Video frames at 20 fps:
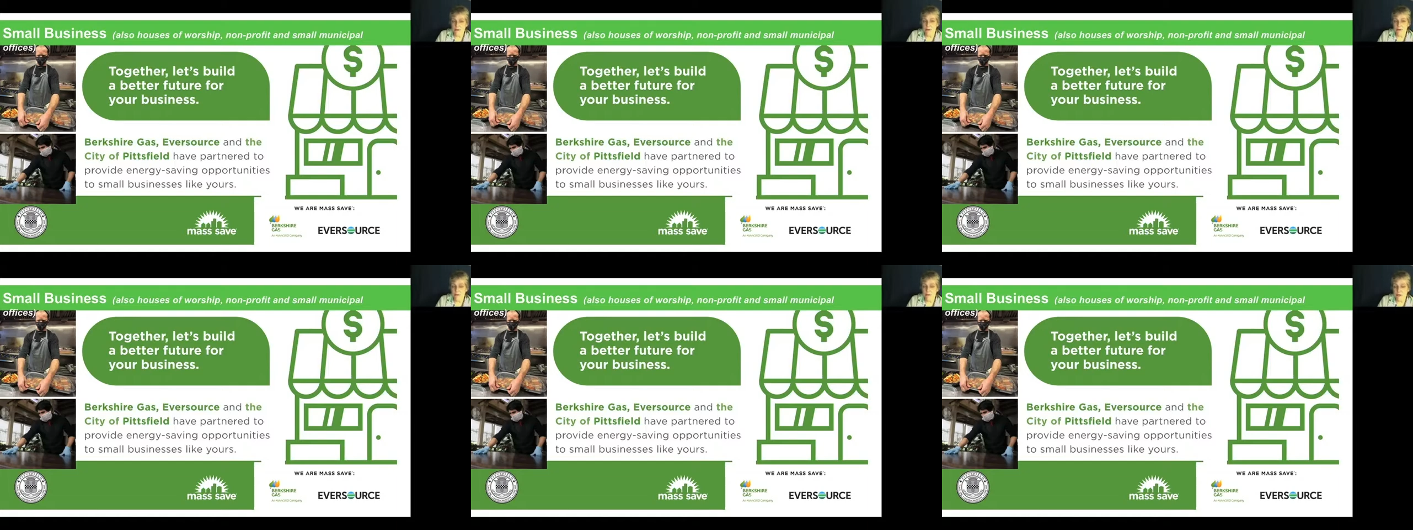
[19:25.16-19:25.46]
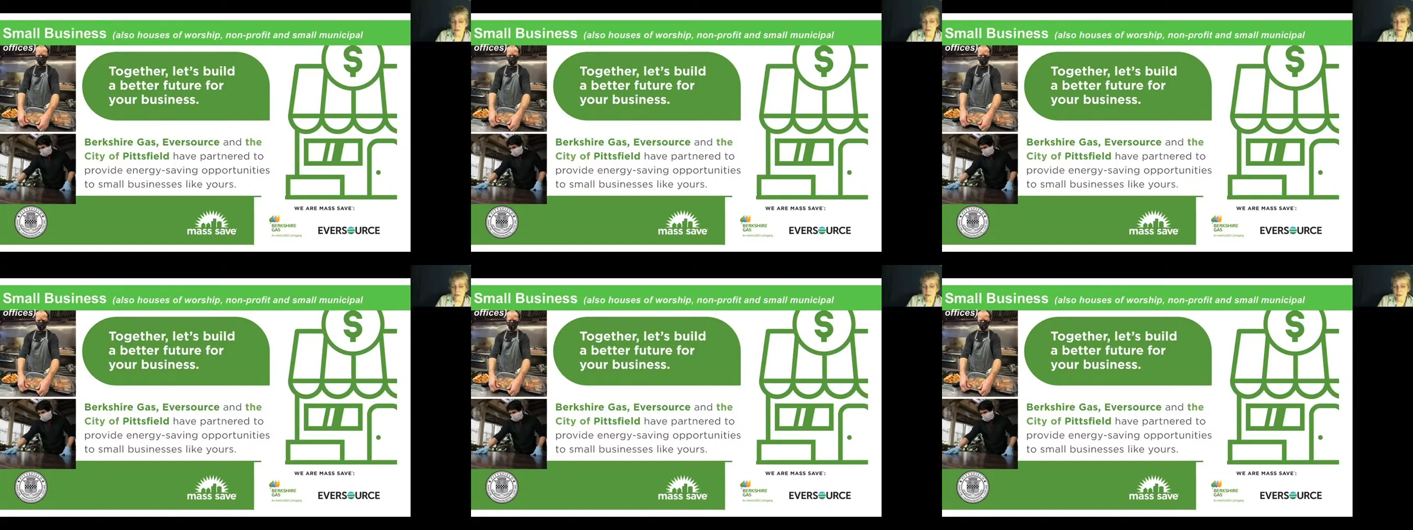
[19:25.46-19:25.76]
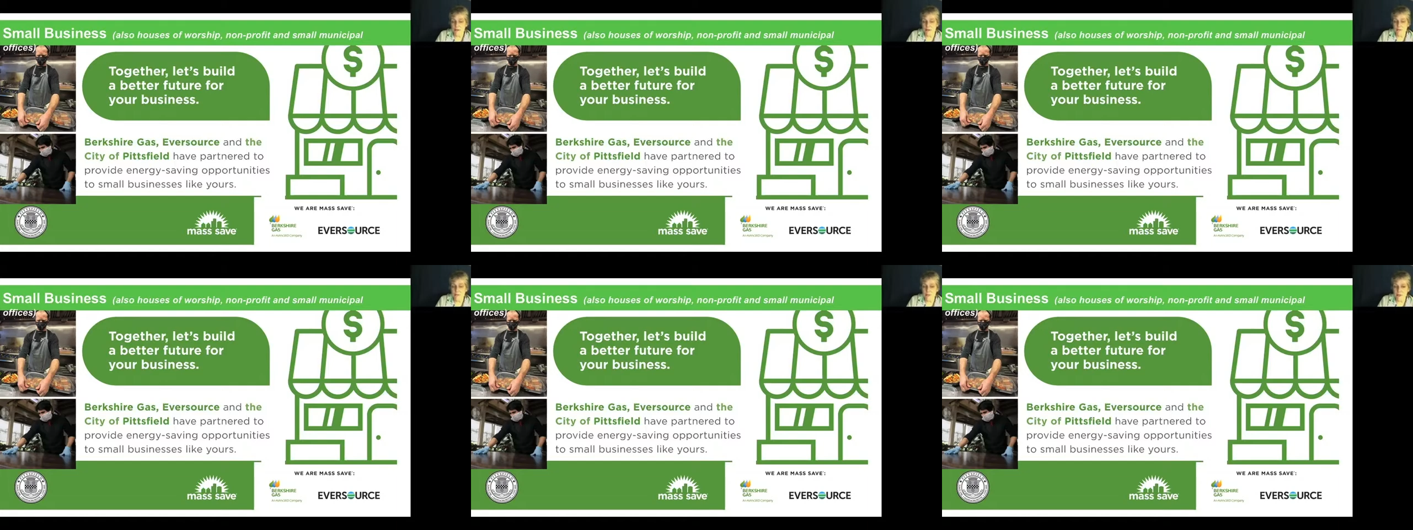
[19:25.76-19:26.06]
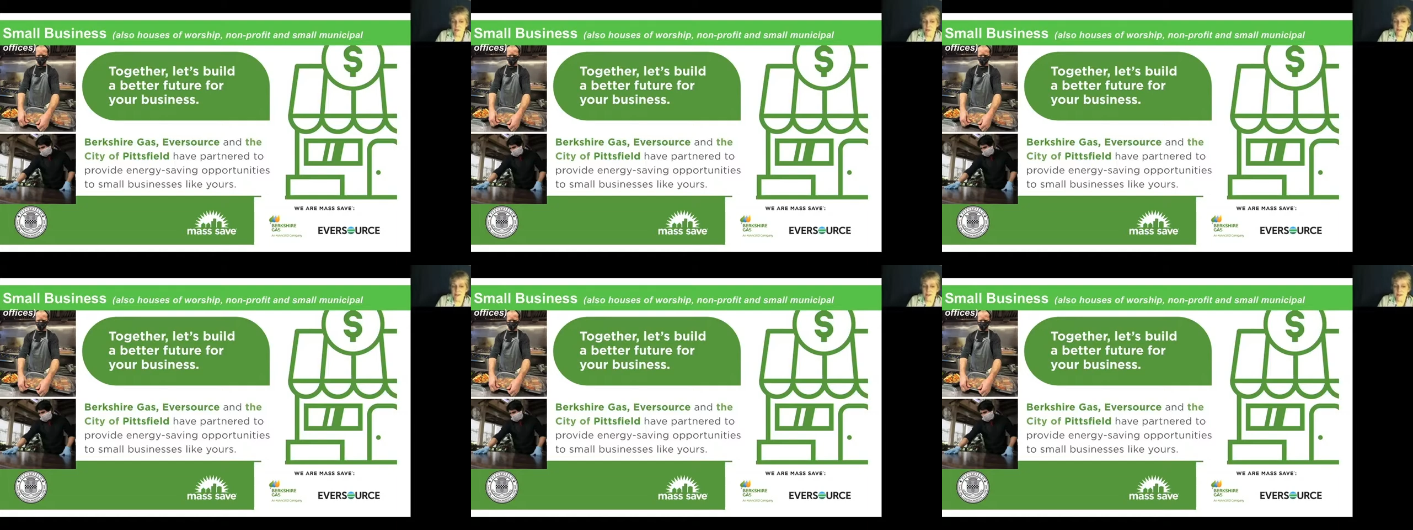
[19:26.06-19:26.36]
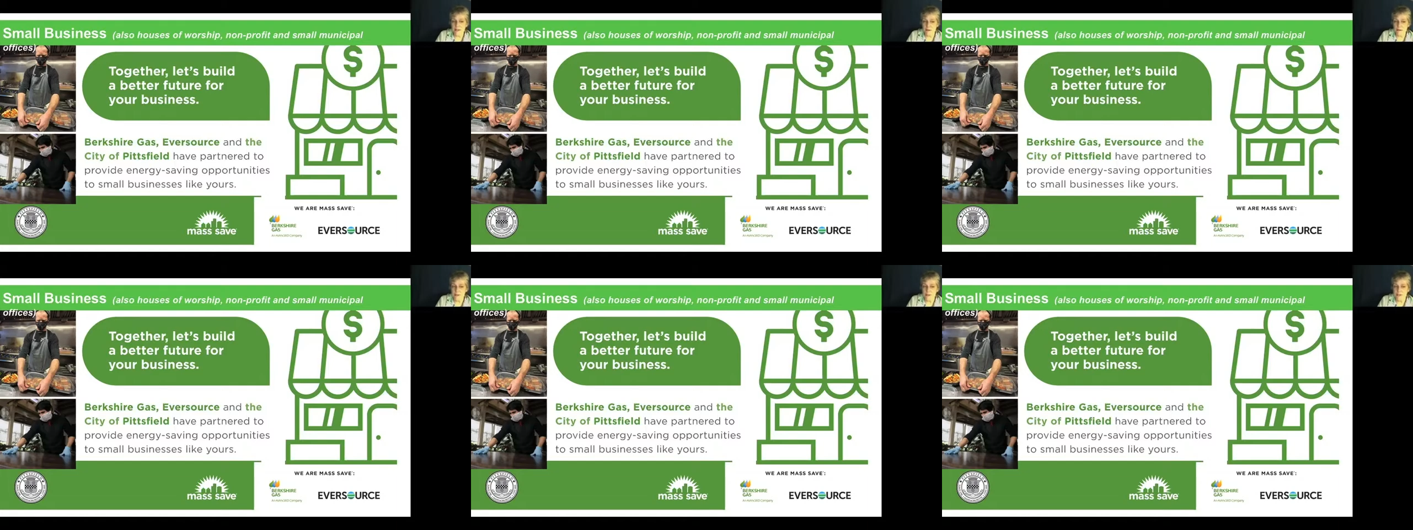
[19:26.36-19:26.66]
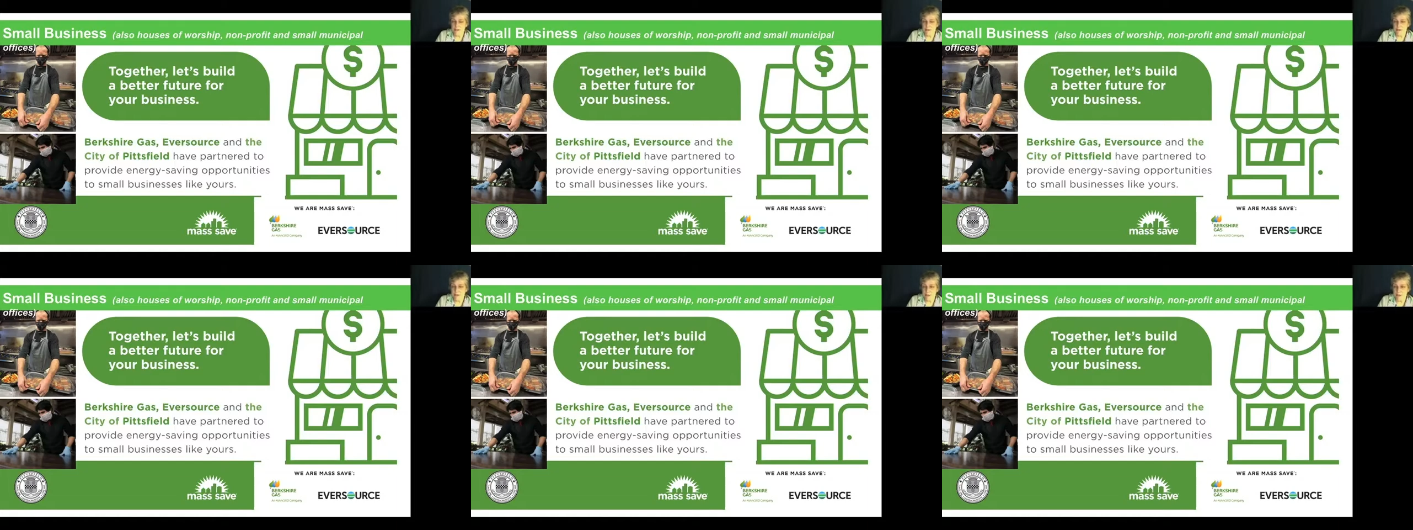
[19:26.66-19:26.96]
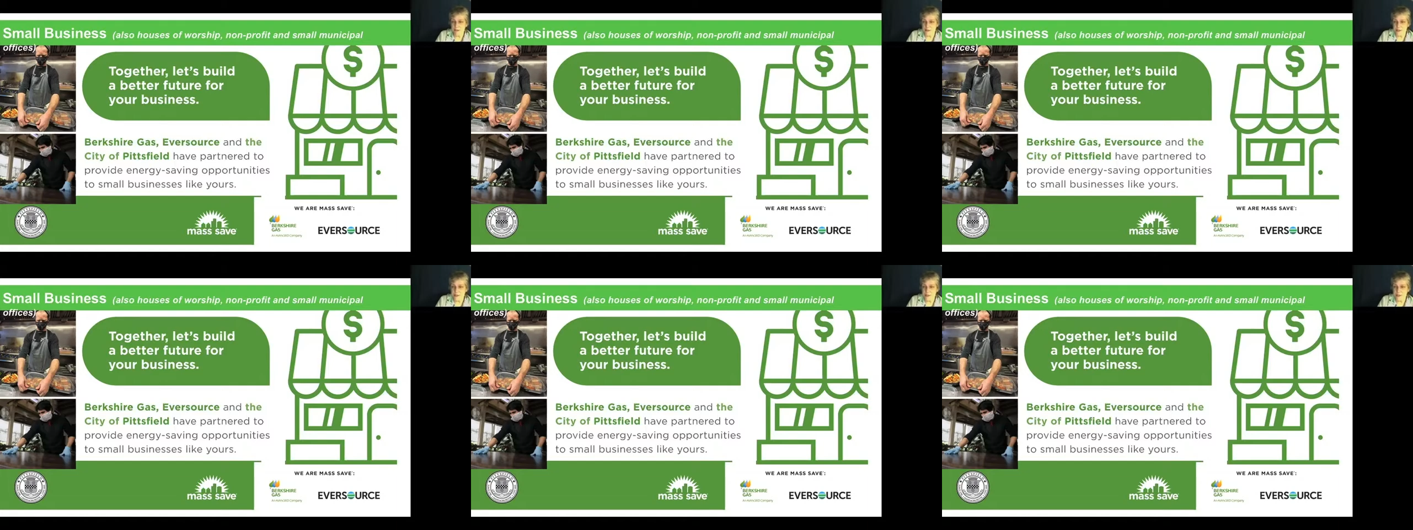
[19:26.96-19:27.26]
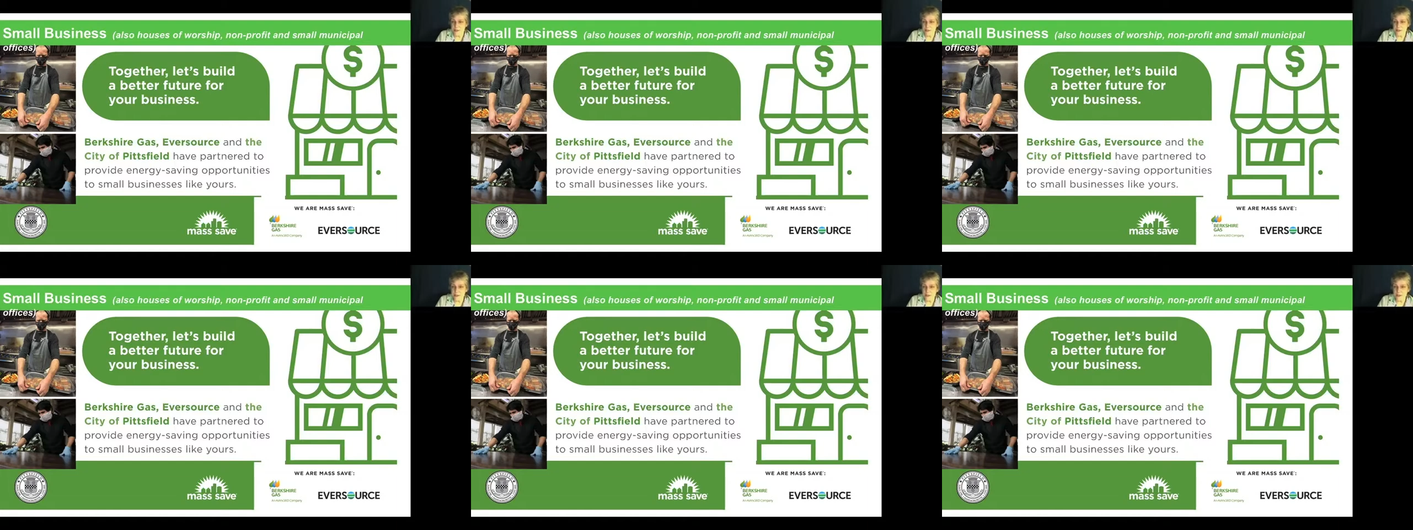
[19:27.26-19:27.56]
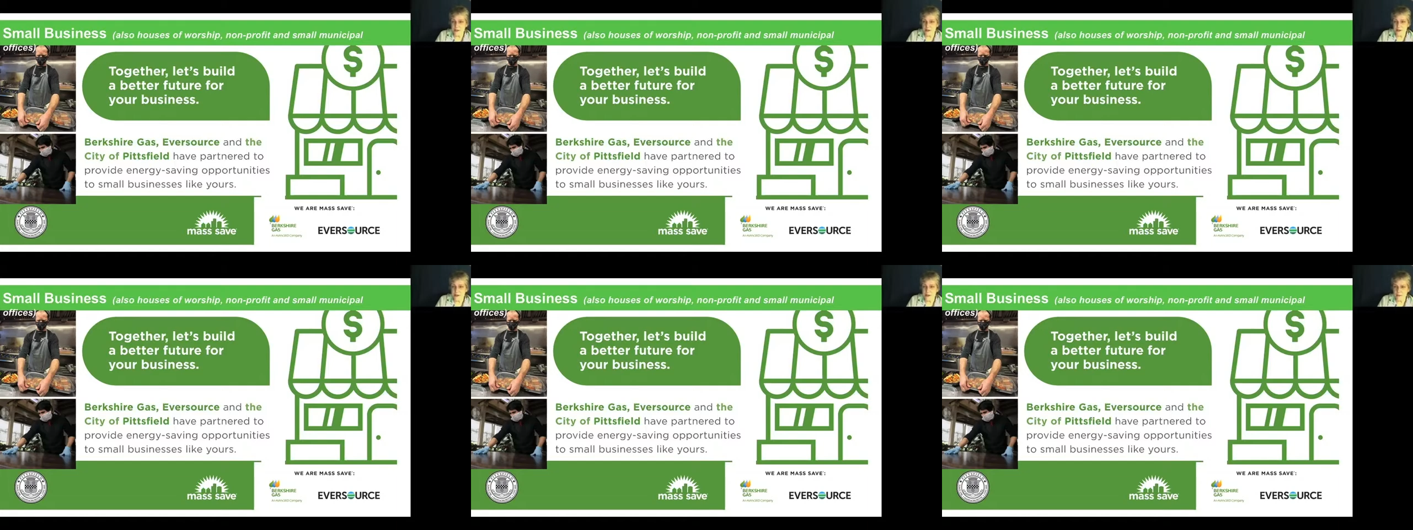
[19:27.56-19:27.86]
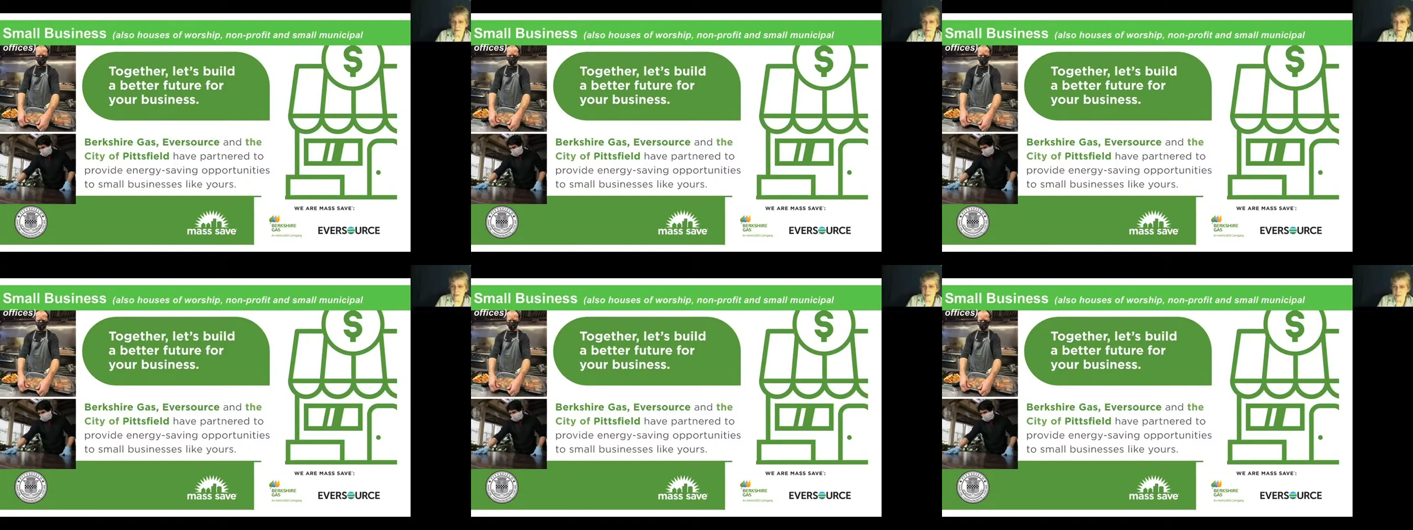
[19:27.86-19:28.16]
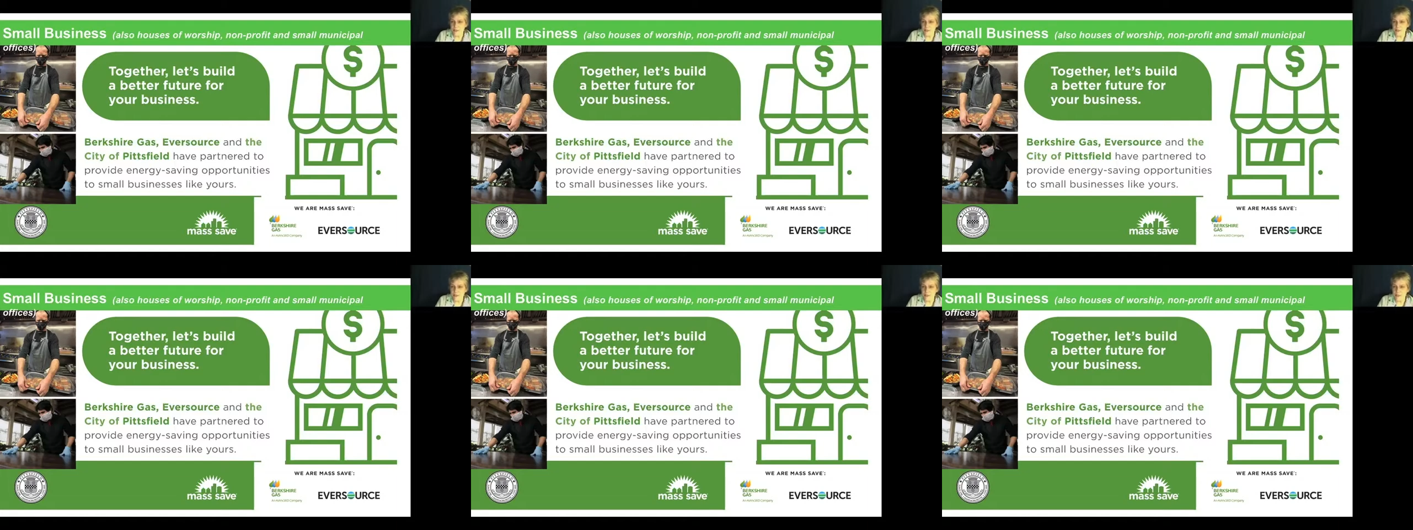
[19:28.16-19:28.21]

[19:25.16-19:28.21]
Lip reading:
No face is visible, so there are no lips to read.